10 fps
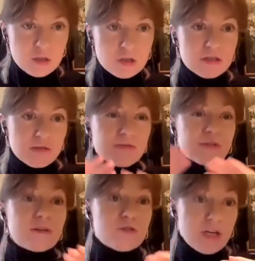
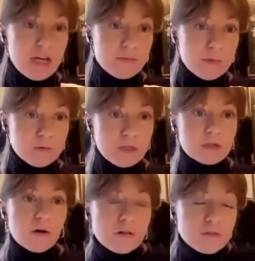differentiate between
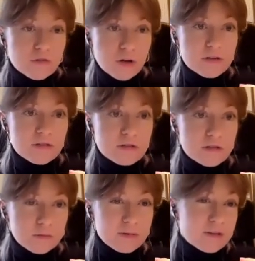
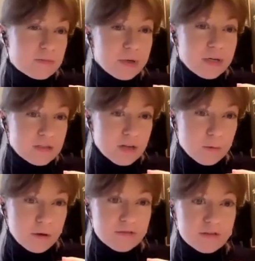contrast with but,
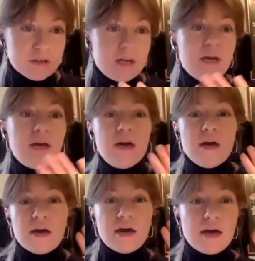however,
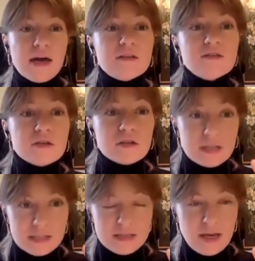and
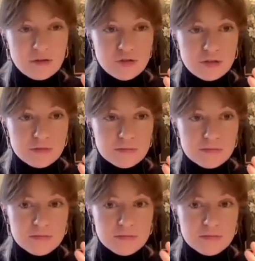concession.